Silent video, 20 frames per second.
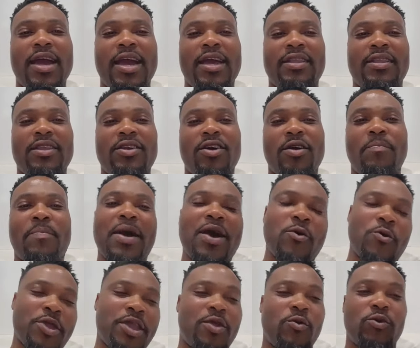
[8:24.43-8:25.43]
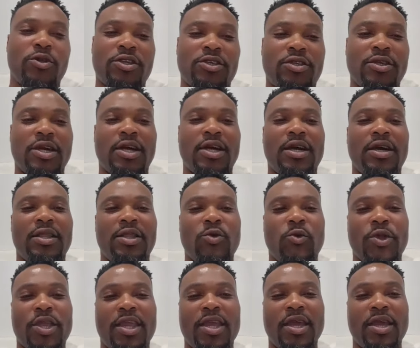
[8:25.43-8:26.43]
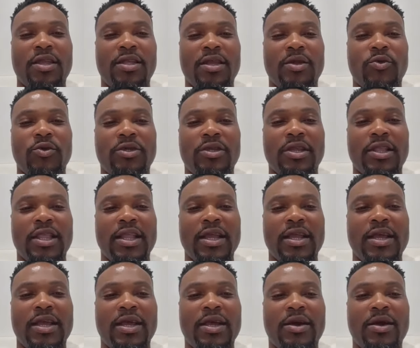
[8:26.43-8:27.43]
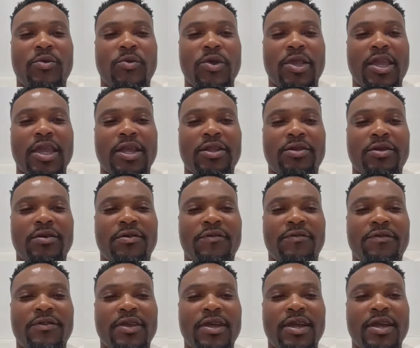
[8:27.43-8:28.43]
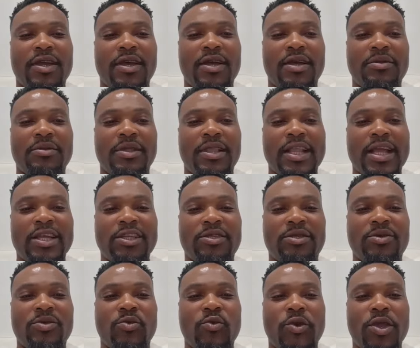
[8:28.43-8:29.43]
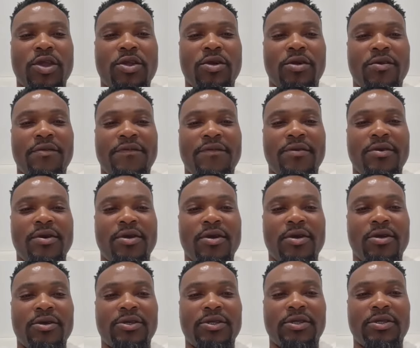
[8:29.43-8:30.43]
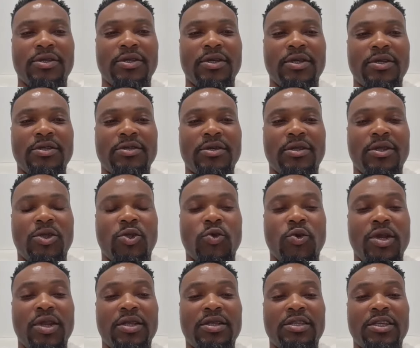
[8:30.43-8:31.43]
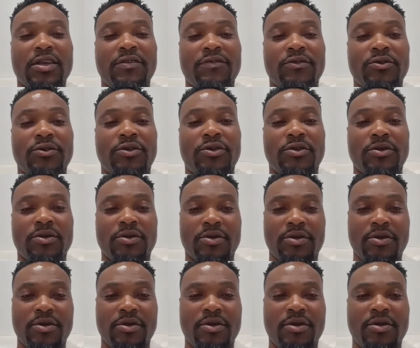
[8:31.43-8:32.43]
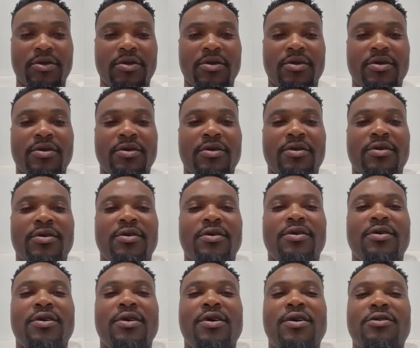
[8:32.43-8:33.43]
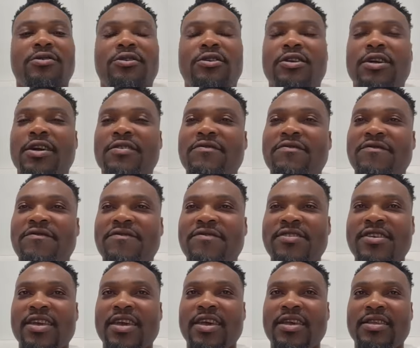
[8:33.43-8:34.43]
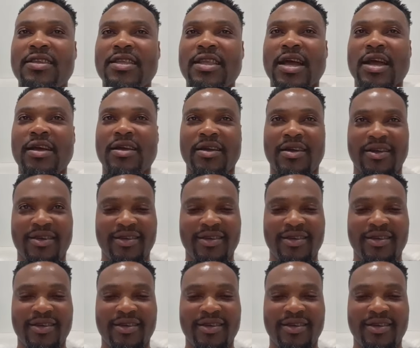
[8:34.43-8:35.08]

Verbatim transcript: and the upper week, which is uh, the weekend, the, the uh, weekend of uh, last week of August, is on the 27th. Austria Vienna